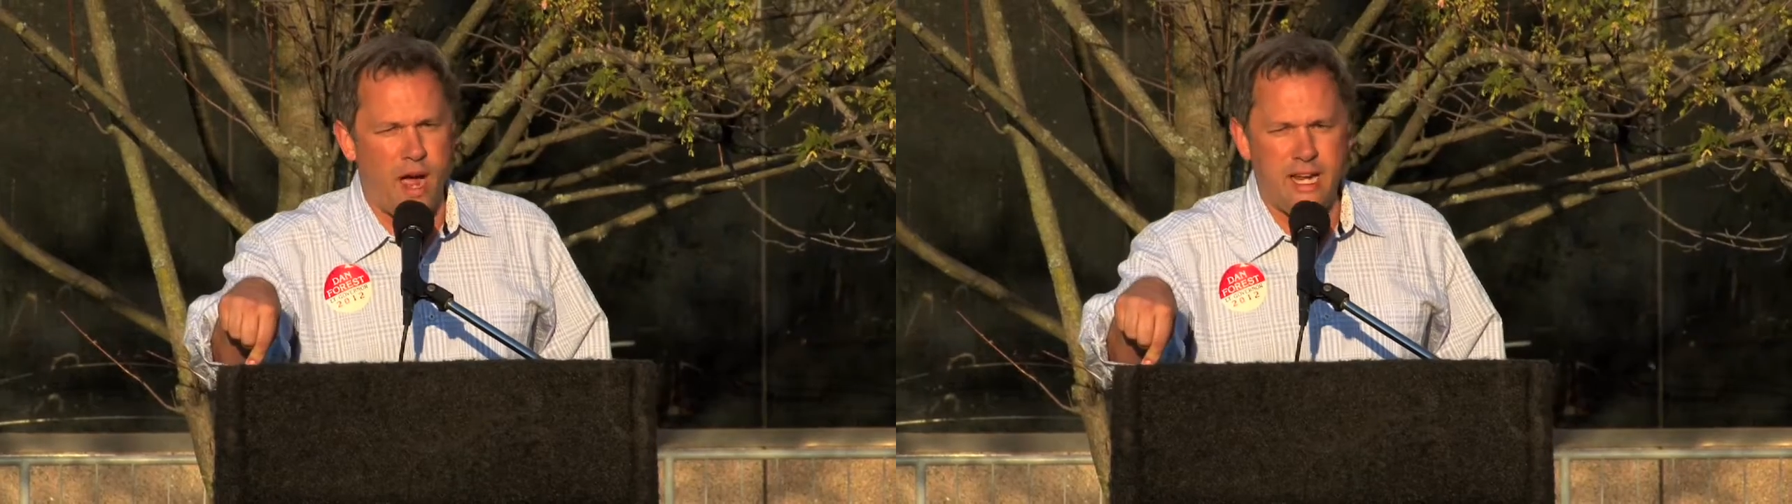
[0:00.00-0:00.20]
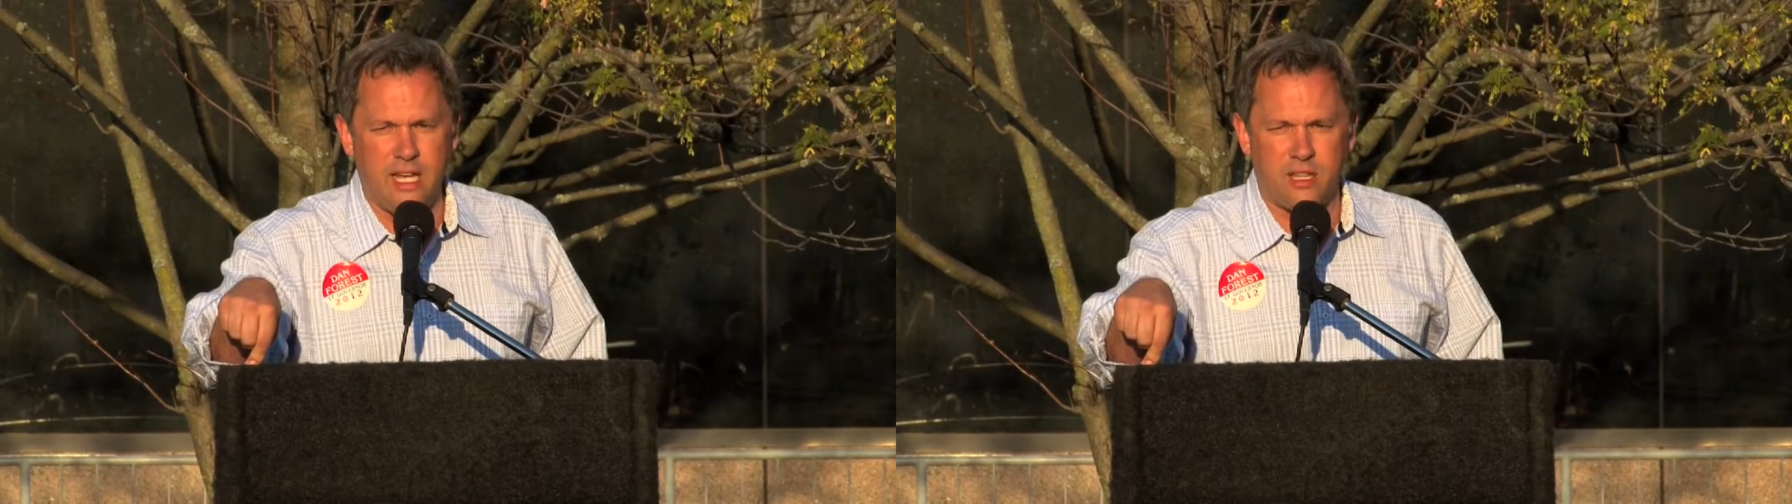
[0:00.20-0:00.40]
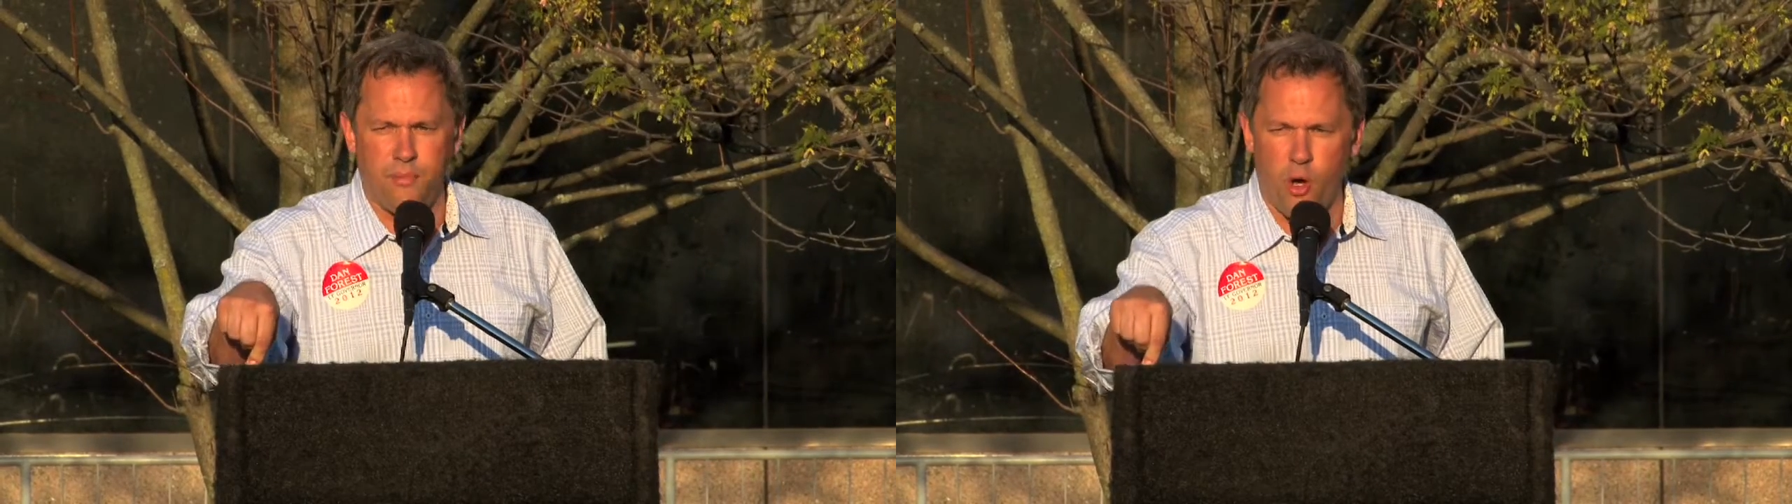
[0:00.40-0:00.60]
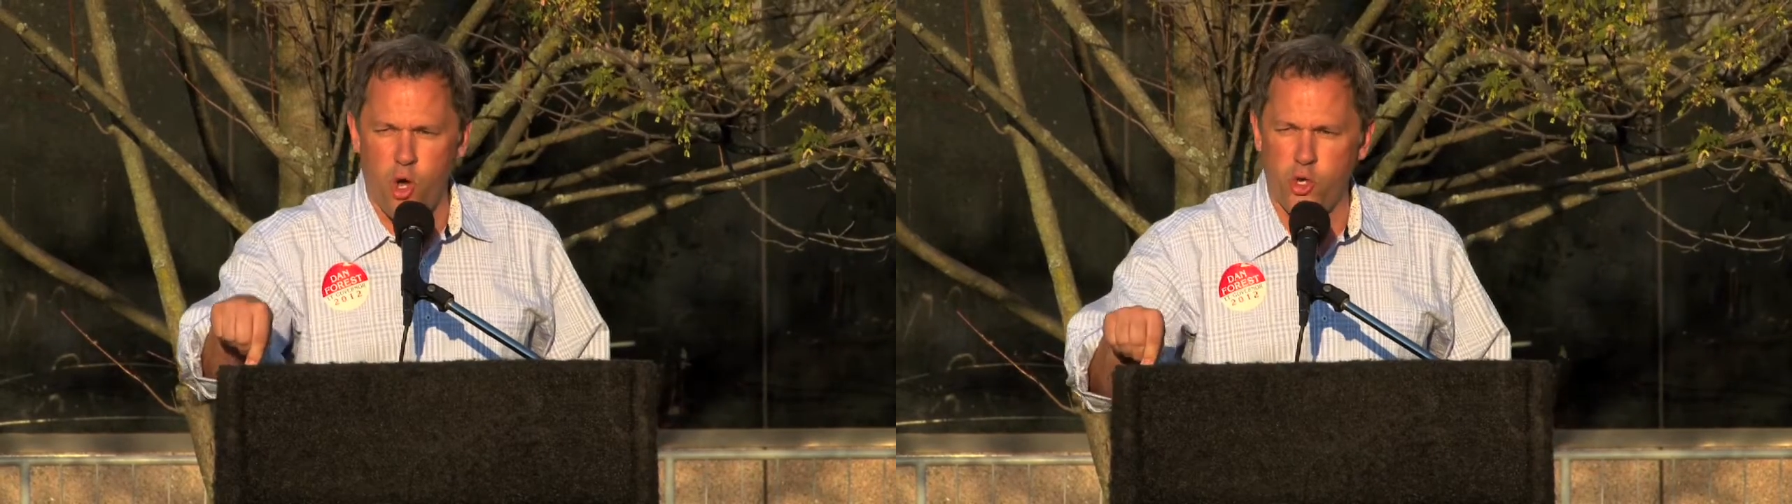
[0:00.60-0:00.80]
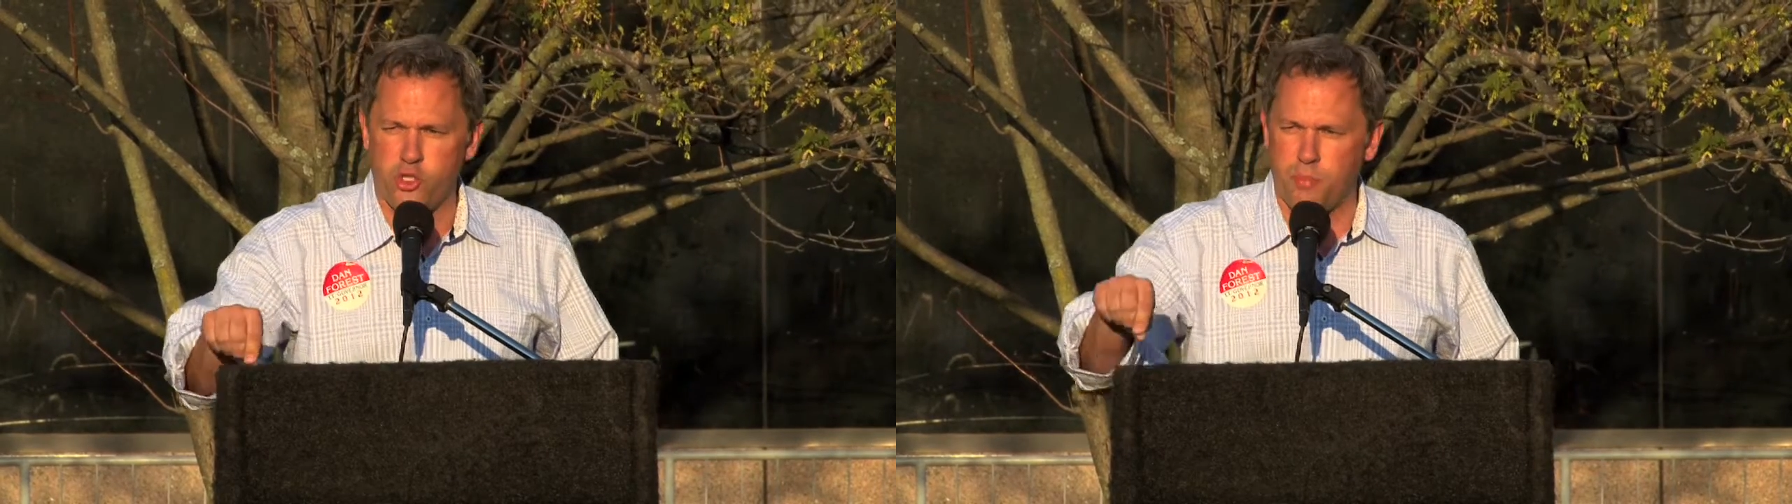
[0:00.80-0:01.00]
ID at the
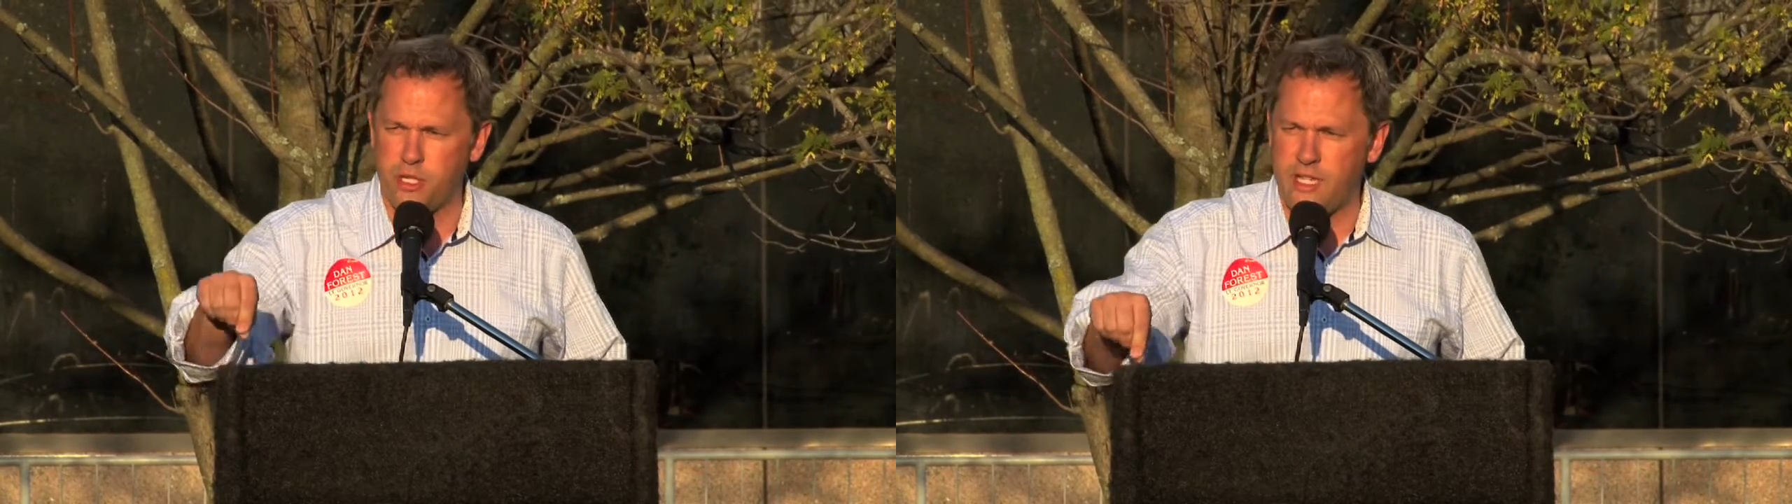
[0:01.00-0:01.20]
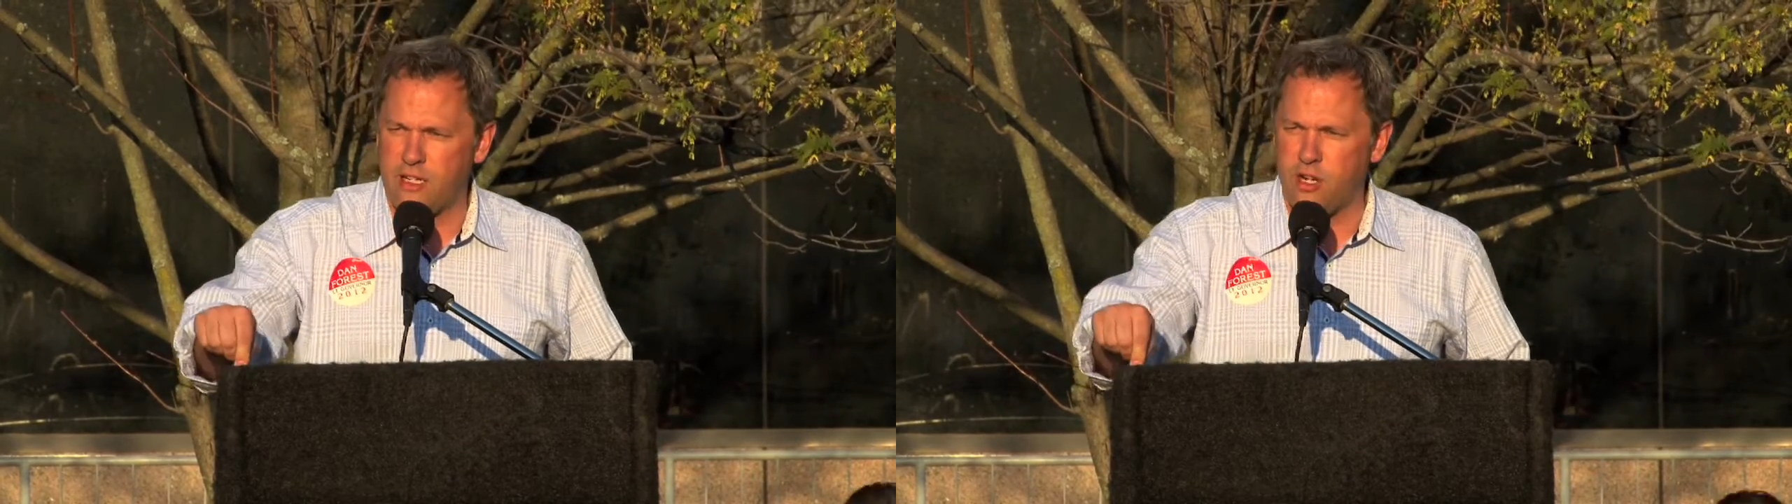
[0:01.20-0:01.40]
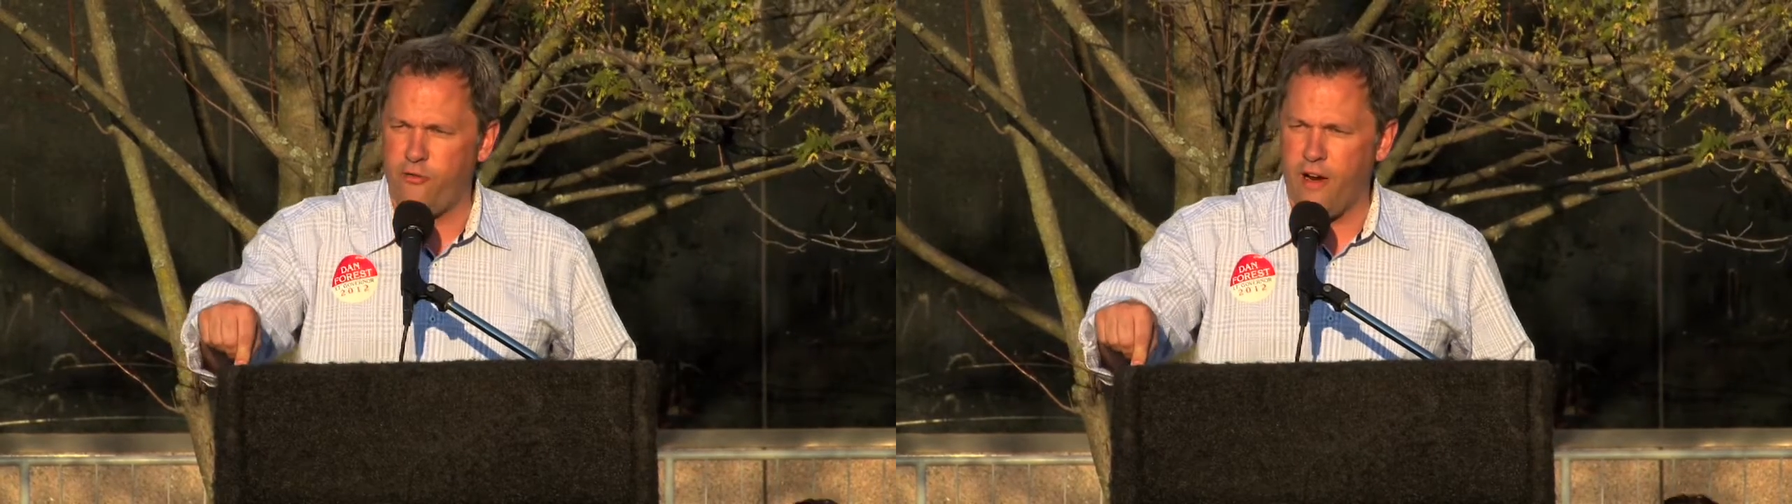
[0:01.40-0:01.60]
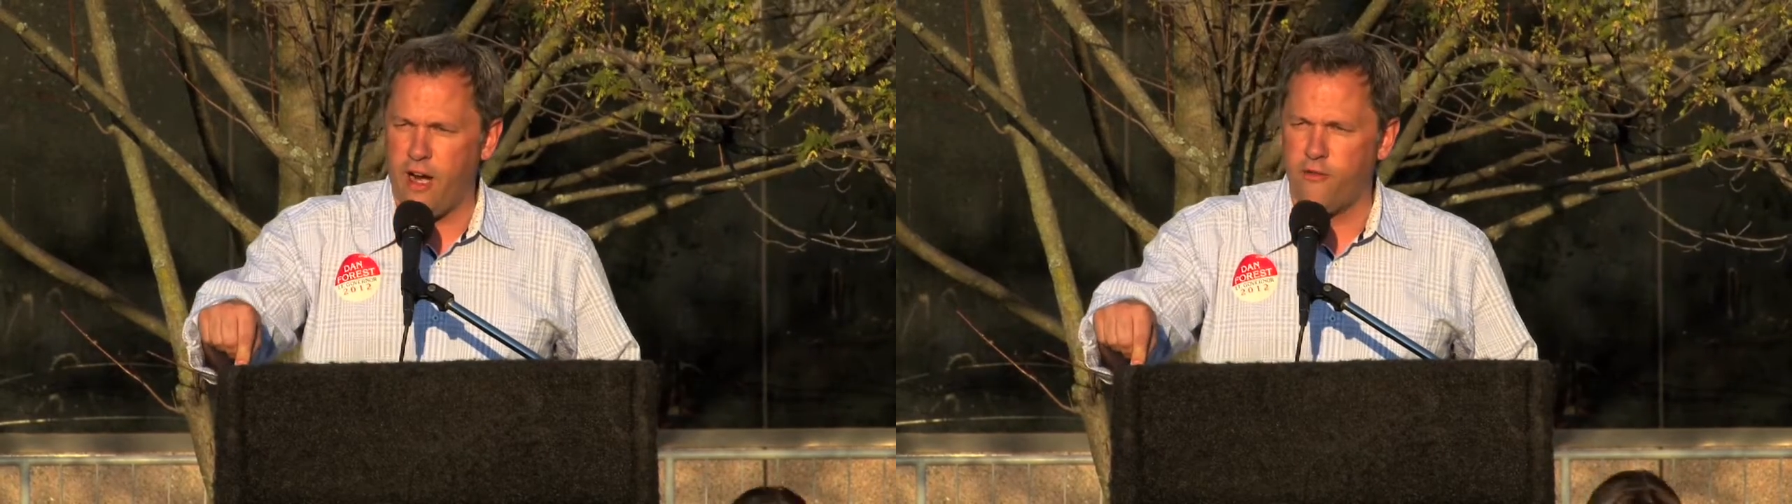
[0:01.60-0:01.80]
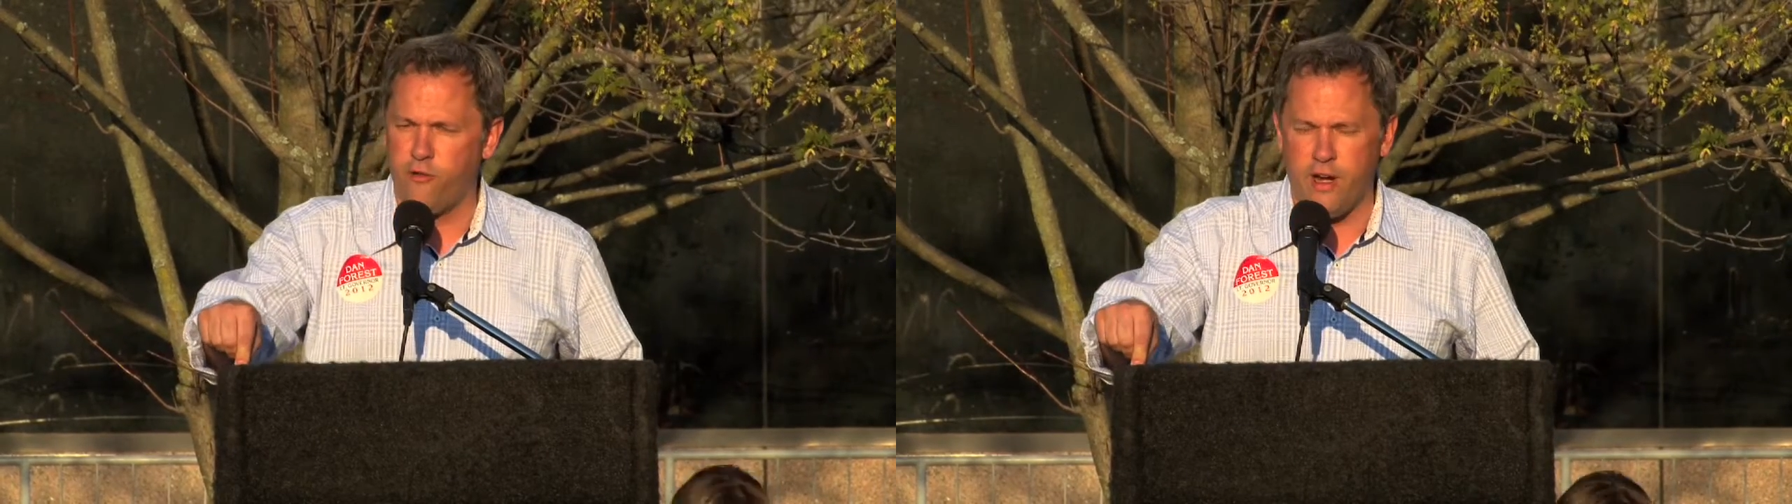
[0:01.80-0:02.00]
polls to protect our fair
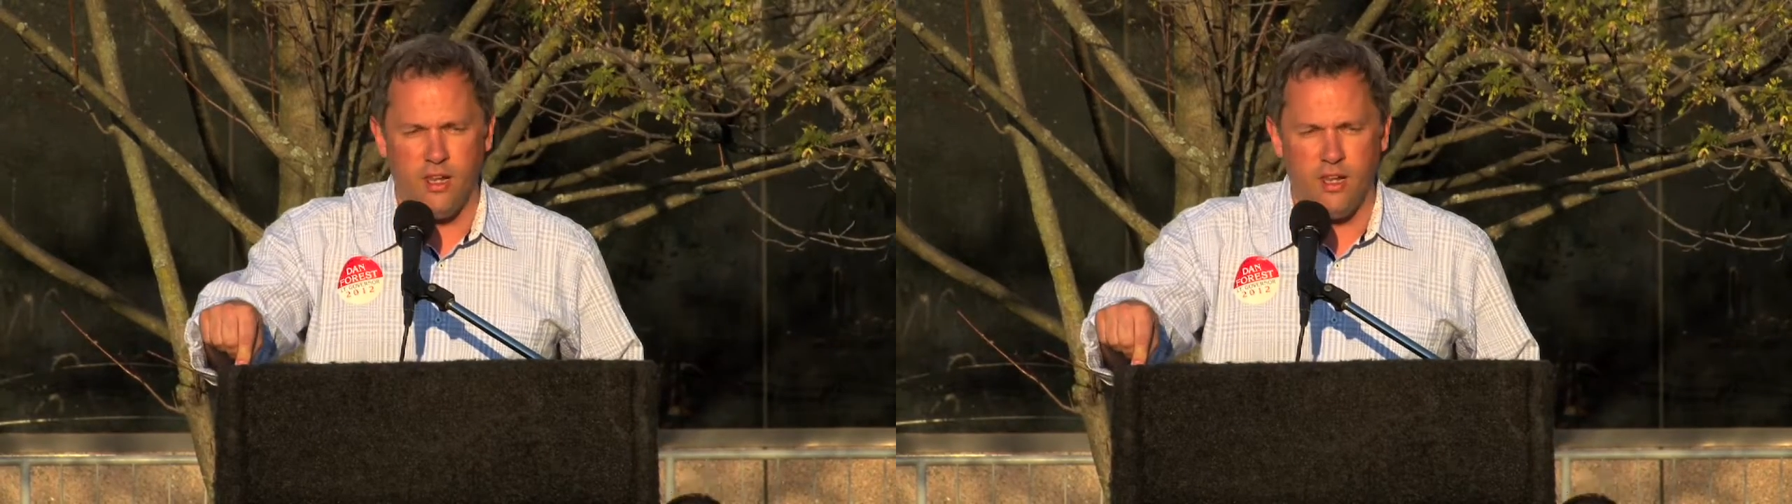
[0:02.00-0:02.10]
and free